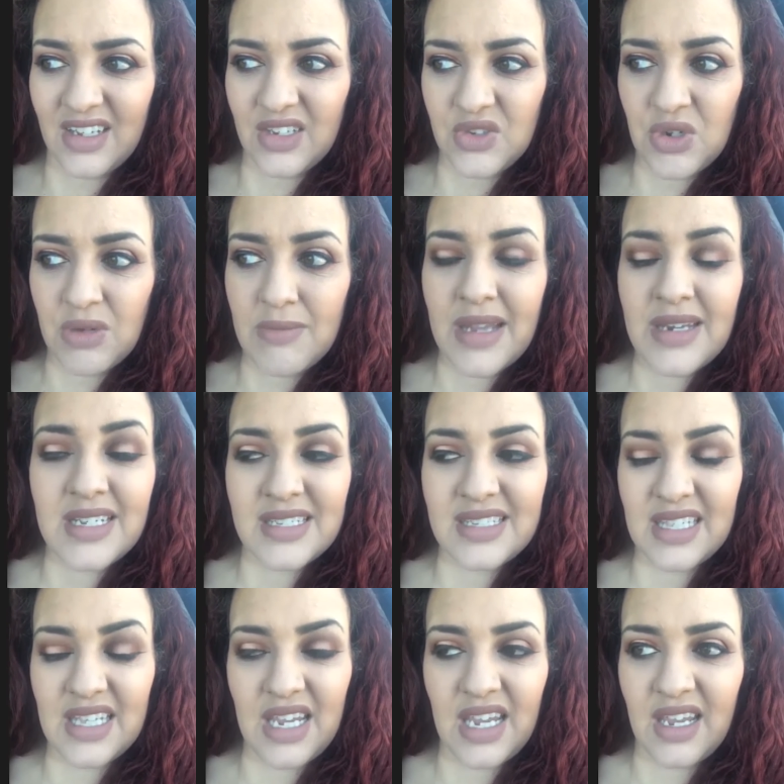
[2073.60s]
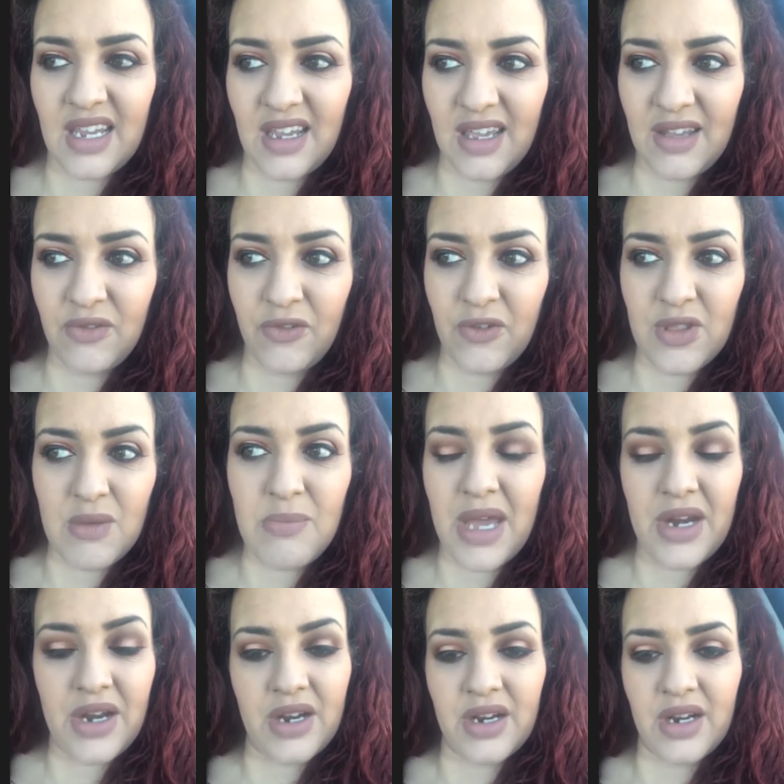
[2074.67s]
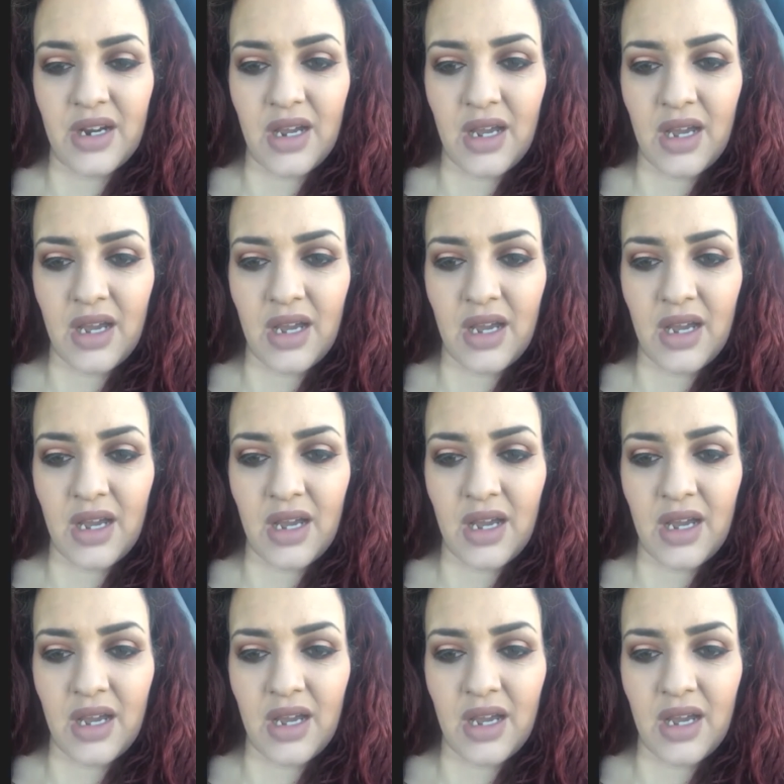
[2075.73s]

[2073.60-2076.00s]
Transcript: tremendously and for the better.